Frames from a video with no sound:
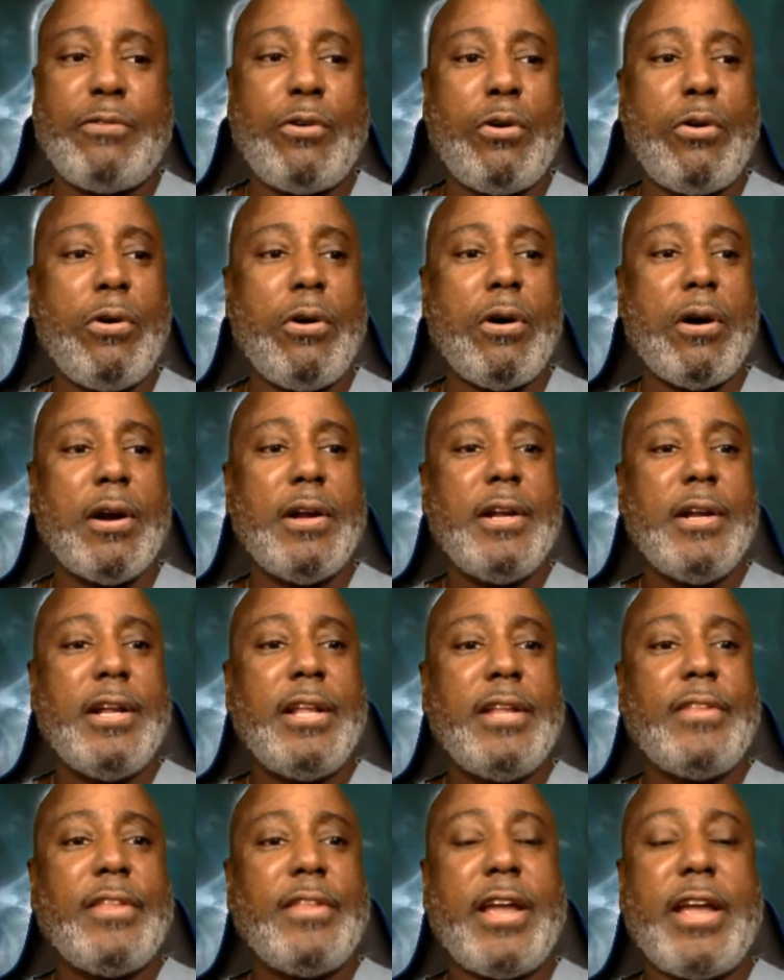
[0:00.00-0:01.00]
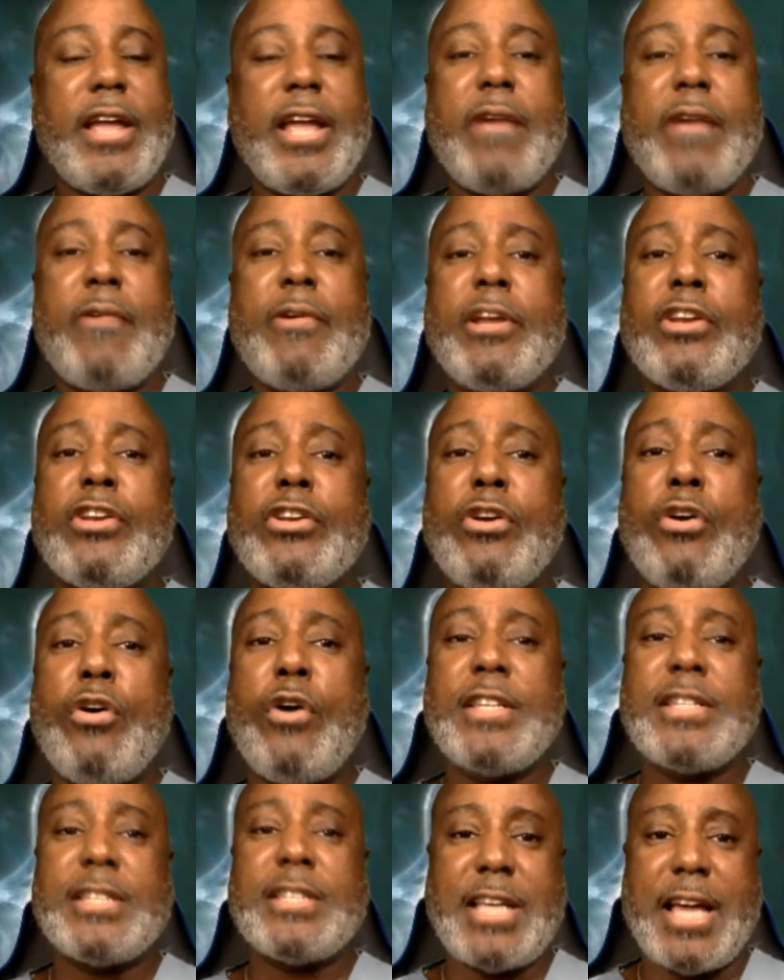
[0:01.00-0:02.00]
or they're hearing
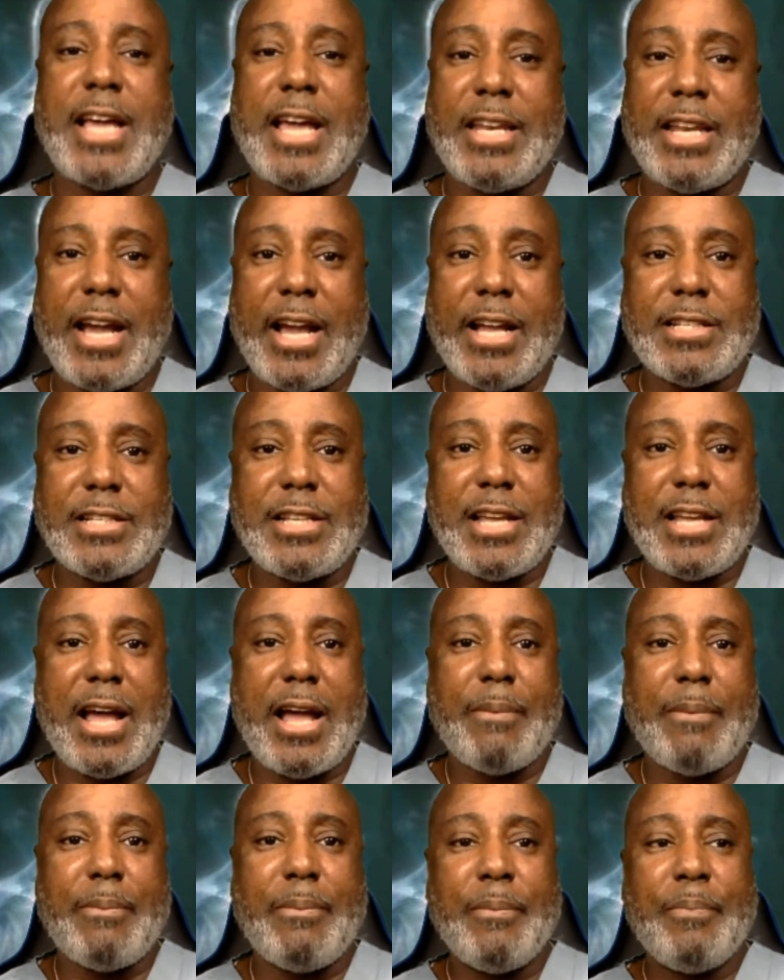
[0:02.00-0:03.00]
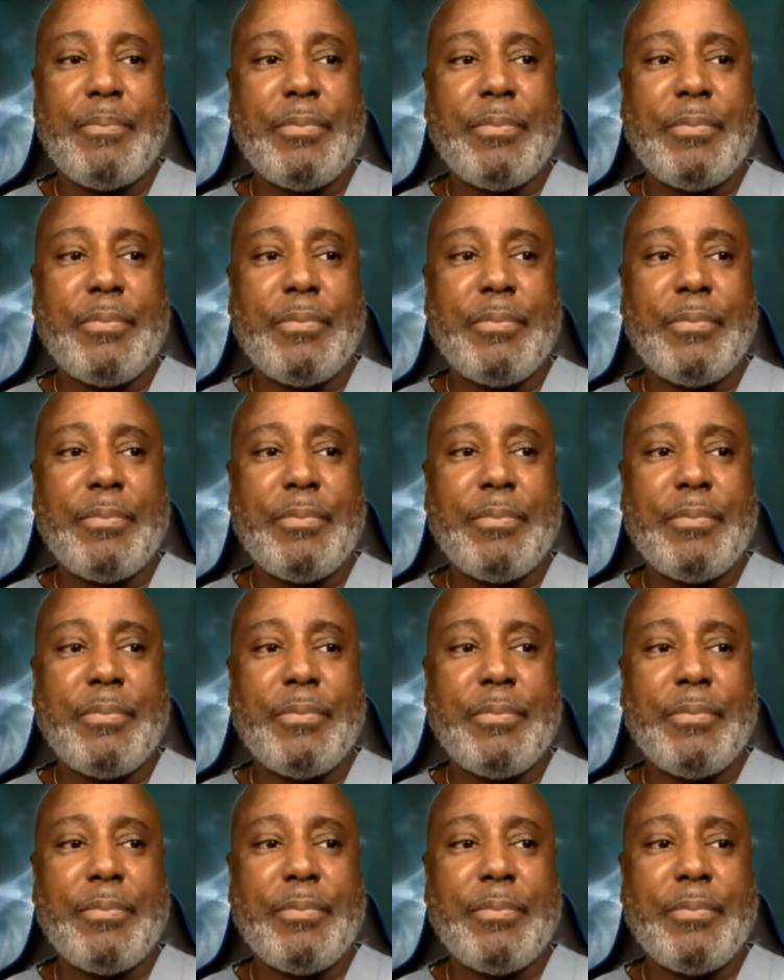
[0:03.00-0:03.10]
noises at nighttime.